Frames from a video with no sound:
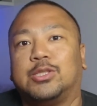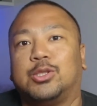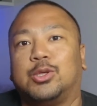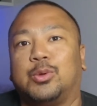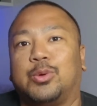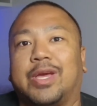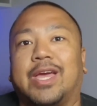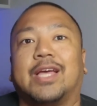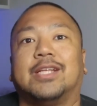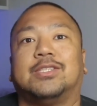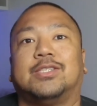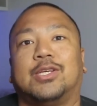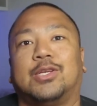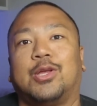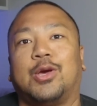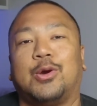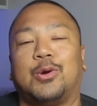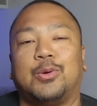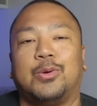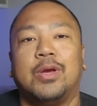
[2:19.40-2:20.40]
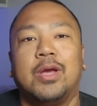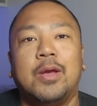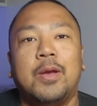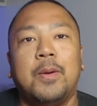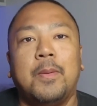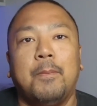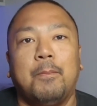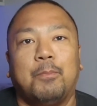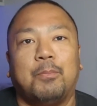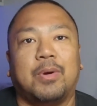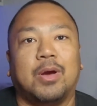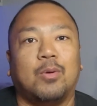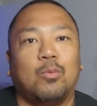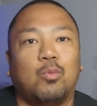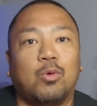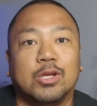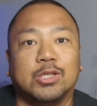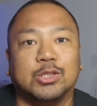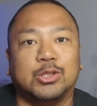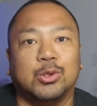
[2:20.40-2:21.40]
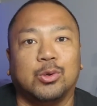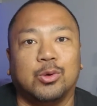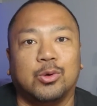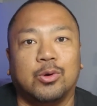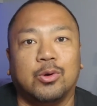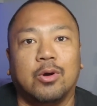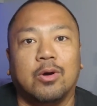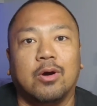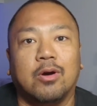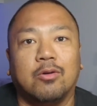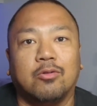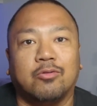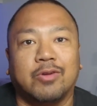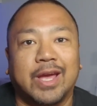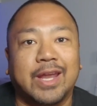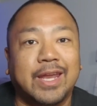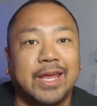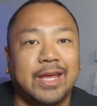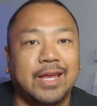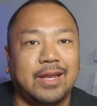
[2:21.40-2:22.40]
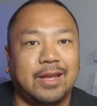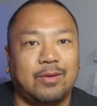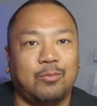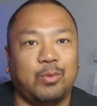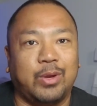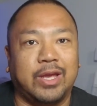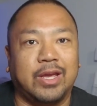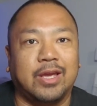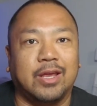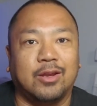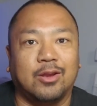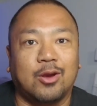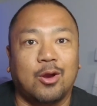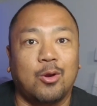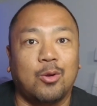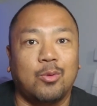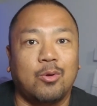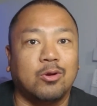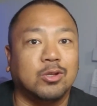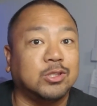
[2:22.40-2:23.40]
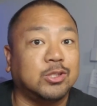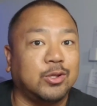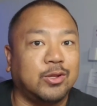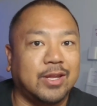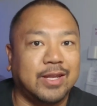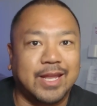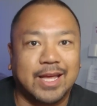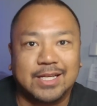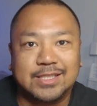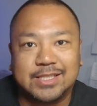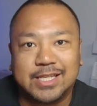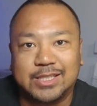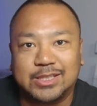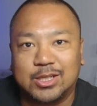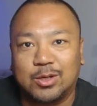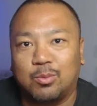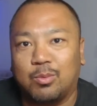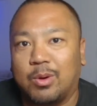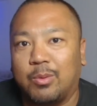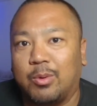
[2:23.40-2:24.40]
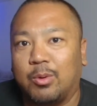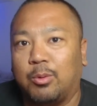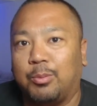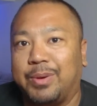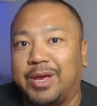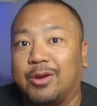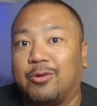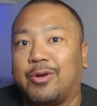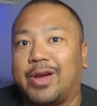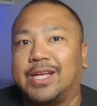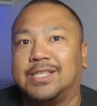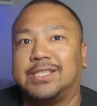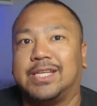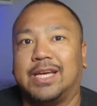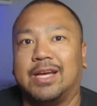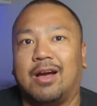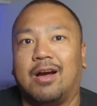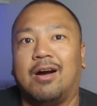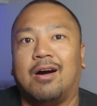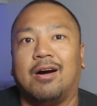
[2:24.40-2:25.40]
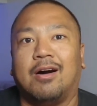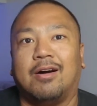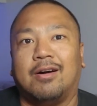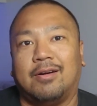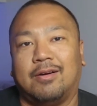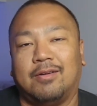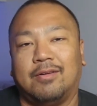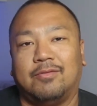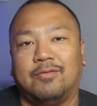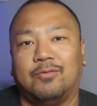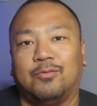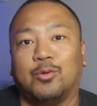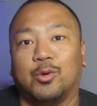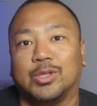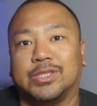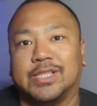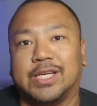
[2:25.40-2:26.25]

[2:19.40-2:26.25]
to get to know. But once you're ready, we can go on to the next session where we'll be creating our voice